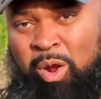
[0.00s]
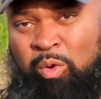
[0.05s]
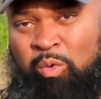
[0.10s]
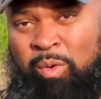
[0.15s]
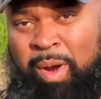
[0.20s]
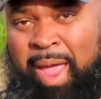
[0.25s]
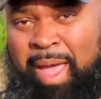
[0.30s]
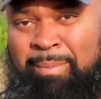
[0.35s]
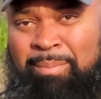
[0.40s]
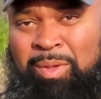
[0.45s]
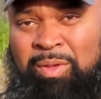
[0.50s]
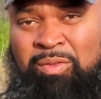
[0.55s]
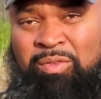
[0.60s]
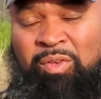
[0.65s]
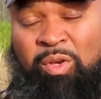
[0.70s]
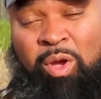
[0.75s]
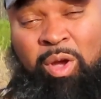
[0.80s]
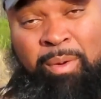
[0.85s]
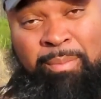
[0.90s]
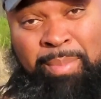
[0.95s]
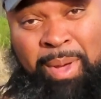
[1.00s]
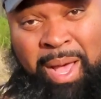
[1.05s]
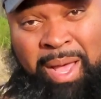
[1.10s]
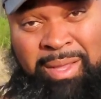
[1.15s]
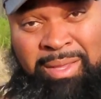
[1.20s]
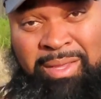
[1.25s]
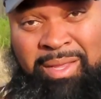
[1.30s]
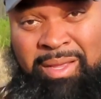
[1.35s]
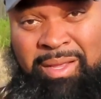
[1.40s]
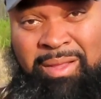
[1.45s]
Rabbits are
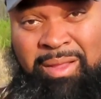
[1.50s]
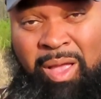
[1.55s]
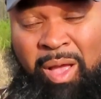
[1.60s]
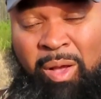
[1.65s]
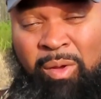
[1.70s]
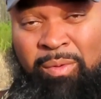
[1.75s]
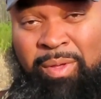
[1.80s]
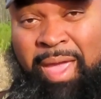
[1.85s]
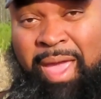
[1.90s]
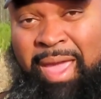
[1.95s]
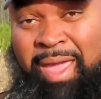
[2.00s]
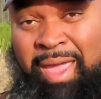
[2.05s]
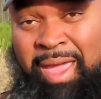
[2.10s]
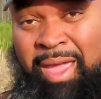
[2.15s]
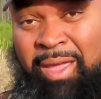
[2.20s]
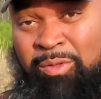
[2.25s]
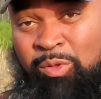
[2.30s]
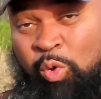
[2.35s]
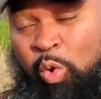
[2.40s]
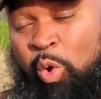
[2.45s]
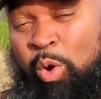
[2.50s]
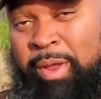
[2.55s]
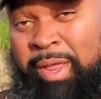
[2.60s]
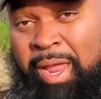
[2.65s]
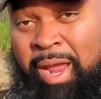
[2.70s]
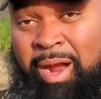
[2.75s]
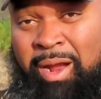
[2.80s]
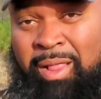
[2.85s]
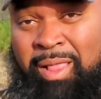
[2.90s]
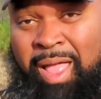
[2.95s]
abundant, okay? In North
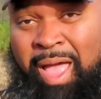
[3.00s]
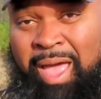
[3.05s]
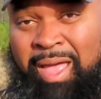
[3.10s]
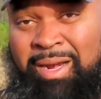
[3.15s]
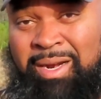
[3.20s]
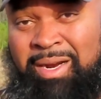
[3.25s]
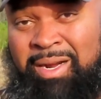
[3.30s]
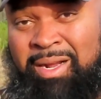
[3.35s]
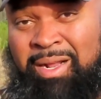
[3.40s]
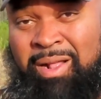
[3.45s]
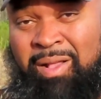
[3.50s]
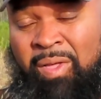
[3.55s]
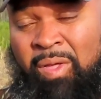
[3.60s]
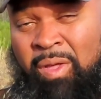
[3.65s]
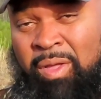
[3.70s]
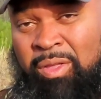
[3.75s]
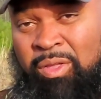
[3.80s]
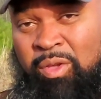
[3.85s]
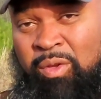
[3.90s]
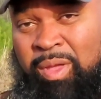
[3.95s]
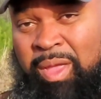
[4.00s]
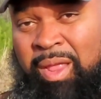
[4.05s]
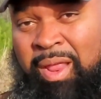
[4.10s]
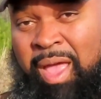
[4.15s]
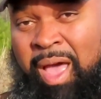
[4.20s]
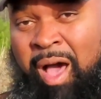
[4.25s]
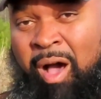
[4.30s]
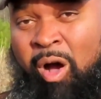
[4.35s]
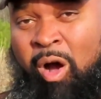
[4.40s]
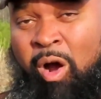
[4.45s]
Carolina, you can
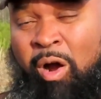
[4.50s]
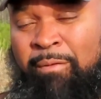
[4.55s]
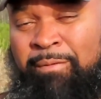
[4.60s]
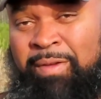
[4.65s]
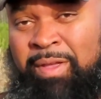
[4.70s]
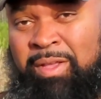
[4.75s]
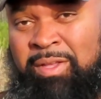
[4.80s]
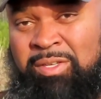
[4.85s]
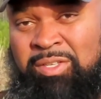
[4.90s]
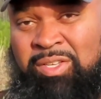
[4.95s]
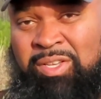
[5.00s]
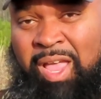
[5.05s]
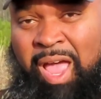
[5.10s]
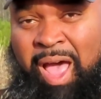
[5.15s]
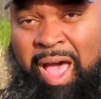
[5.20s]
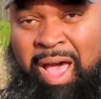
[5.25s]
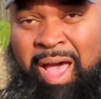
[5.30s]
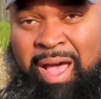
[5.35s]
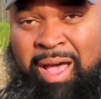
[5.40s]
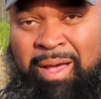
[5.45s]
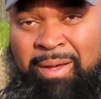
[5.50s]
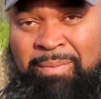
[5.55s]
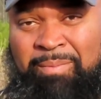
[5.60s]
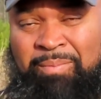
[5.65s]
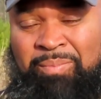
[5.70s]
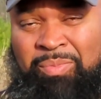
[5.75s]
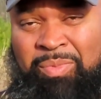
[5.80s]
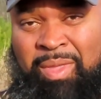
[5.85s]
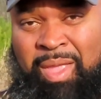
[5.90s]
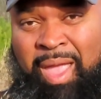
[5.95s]
harvest
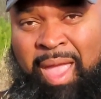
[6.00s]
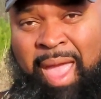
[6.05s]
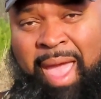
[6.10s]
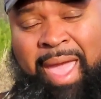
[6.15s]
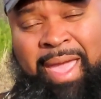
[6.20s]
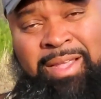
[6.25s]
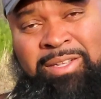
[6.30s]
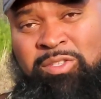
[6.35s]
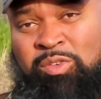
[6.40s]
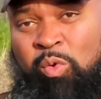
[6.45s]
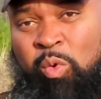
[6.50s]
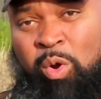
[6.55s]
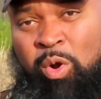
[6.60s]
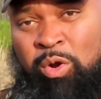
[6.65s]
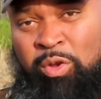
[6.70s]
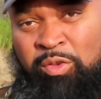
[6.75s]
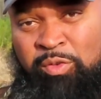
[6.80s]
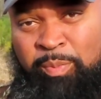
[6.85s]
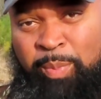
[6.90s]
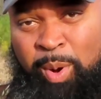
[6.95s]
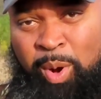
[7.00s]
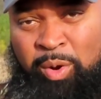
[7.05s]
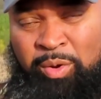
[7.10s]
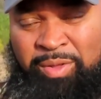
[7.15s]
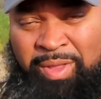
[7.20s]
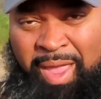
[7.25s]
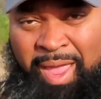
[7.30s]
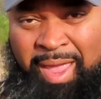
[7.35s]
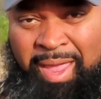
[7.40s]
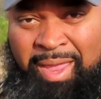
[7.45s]
um, eight squirrels per
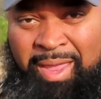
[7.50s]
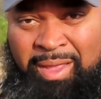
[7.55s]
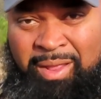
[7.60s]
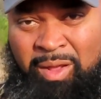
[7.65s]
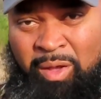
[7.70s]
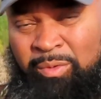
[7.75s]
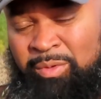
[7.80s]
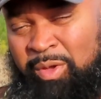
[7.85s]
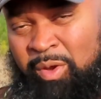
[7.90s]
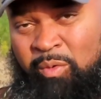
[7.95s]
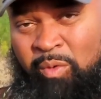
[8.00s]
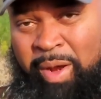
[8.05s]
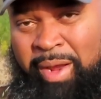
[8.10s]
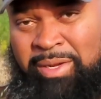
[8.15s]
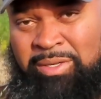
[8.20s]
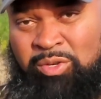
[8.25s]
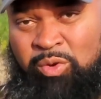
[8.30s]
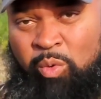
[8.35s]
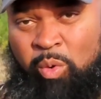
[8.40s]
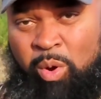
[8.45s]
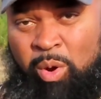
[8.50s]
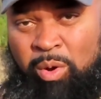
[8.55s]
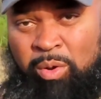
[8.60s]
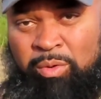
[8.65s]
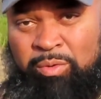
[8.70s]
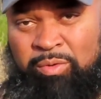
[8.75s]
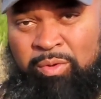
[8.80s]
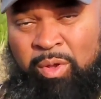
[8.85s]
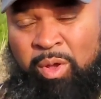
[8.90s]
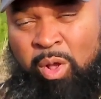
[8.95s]
day on the gray
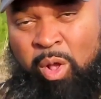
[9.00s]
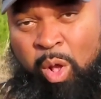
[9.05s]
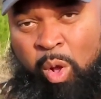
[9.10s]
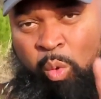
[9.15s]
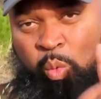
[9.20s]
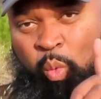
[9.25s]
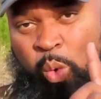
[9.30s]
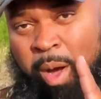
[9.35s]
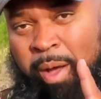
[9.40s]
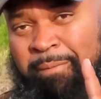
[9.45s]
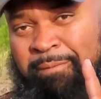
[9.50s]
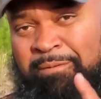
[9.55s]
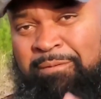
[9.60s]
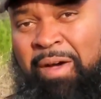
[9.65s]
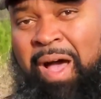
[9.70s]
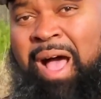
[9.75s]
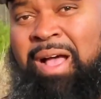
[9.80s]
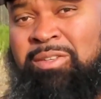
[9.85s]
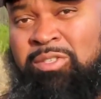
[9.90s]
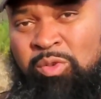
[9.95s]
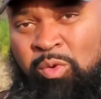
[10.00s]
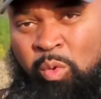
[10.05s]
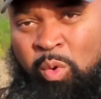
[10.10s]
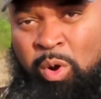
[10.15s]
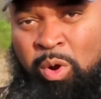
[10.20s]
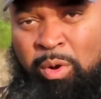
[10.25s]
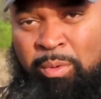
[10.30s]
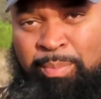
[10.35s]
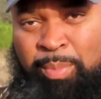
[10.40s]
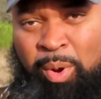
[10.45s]
squirrels, one fox
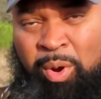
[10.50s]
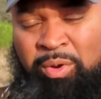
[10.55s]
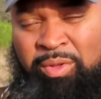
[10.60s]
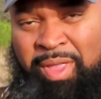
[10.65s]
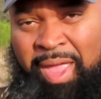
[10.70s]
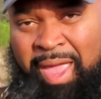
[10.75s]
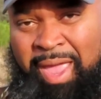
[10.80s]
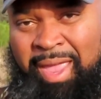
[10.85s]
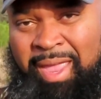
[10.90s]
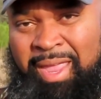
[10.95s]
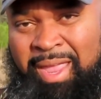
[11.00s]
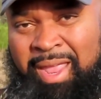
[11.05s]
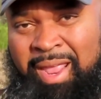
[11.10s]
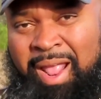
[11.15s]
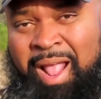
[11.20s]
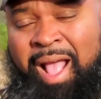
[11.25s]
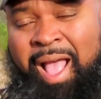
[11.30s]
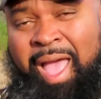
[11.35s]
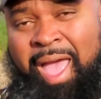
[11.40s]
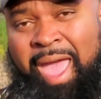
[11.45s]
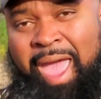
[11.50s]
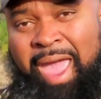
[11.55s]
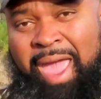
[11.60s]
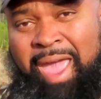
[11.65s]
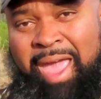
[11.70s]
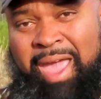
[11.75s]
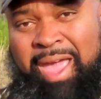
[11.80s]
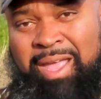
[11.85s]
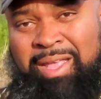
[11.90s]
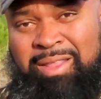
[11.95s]
squirrel per day,
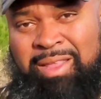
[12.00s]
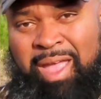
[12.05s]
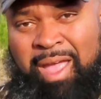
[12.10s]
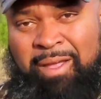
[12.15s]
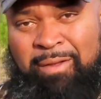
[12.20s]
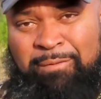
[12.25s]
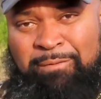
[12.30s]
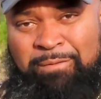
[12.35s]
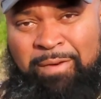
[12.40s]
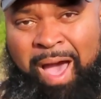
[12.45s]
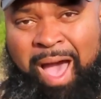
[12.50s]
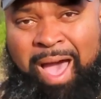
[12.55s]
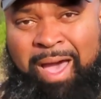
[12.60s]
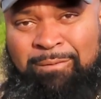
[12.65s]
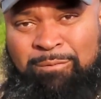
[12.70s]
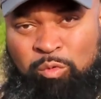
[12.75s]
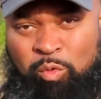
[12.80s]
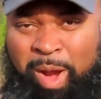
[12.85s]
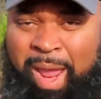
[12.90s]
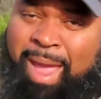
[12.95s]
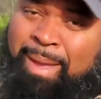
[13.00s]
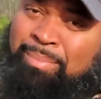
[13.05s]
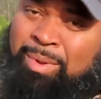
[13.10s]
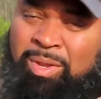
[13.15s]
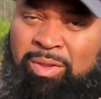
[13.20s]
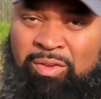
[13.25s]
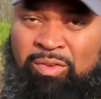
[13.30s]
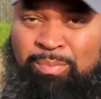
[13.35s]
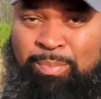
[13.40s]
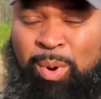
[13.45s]
and five
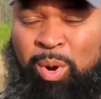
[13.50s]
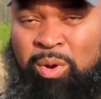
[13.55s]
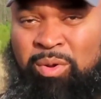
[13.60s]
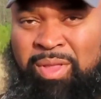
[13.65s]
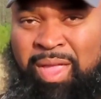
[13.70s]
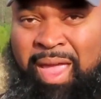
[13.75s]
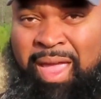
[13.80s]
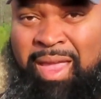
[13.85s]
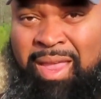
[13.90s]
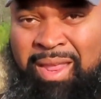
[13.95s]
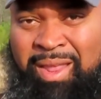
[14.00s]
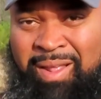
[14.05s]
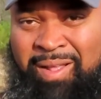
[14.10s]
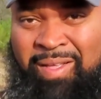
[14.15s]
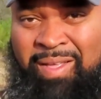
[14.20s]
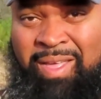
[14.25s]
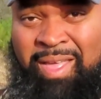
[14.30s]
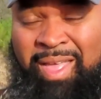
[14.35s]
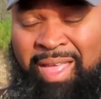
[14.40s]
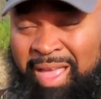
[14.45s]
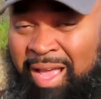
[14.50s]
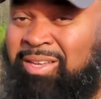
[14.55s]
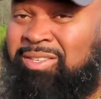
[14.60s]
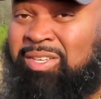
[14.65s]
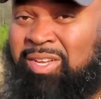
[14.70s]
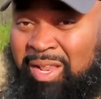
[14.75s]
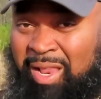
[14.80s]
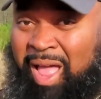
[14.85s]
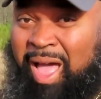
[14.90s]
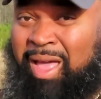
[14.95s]
rabbits per day.
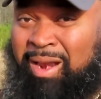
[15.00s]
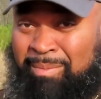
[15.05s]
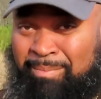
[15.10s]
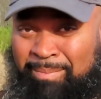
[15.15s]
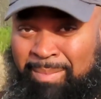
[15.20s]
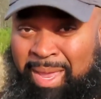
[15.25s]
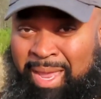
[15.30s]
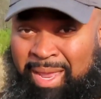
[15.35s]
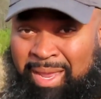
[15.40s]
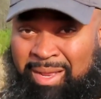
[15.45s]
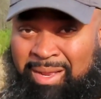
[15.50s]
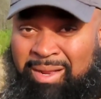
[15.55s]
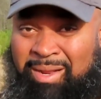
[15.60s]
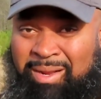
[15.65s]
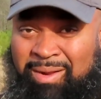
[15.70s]
That's a lot of meat.